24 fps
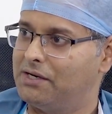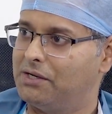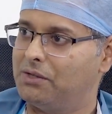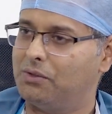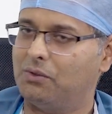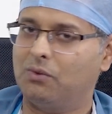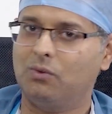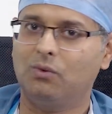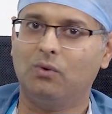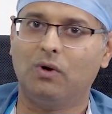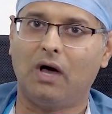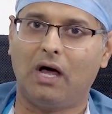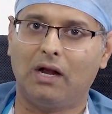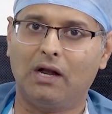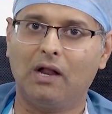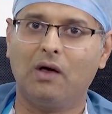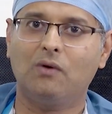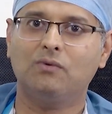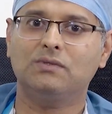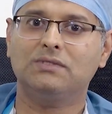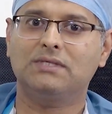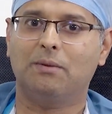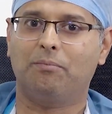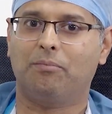to
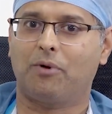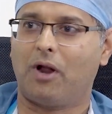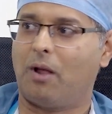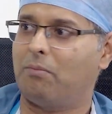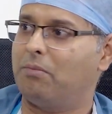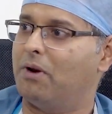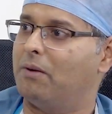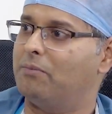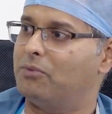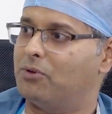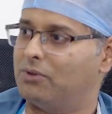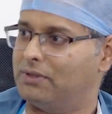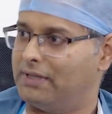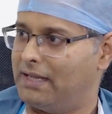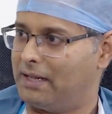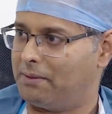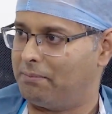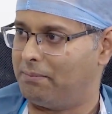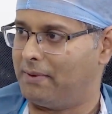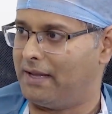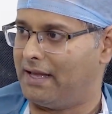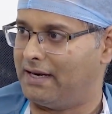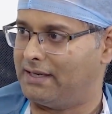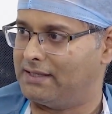announce a problem to their
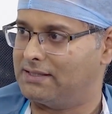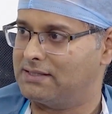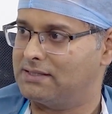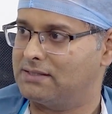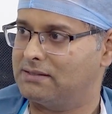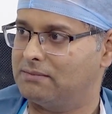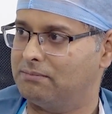parents